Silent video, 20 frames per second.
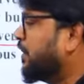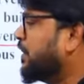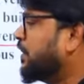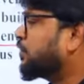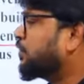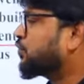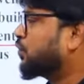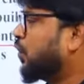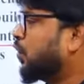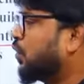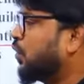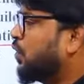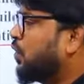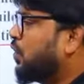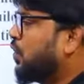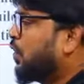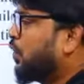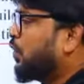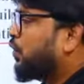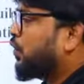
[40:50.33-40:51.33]

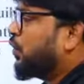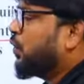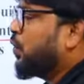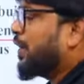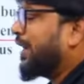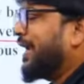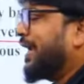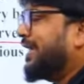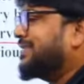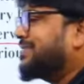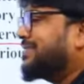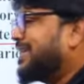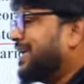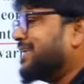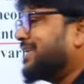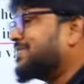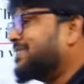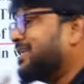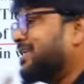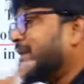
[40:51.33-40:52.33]
So you can
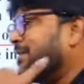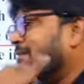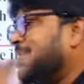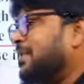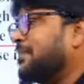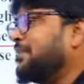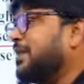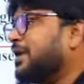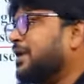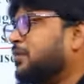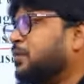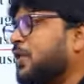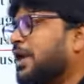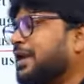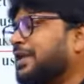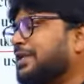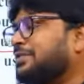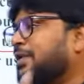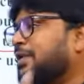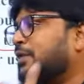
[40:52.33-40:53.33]
just remember
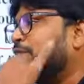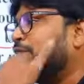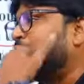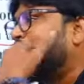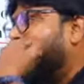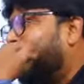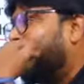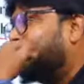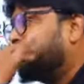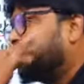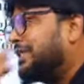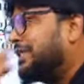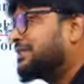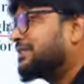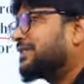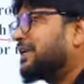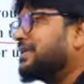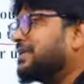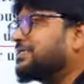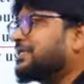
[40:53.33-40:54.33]
whatever we have
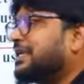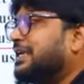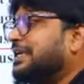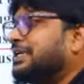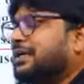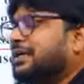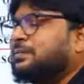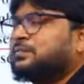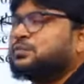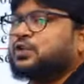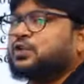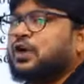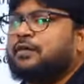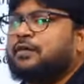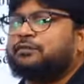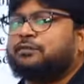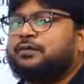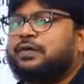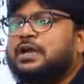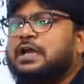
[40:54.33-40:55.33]
discussed in terms
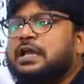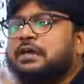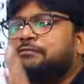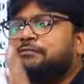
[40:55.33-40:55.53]
of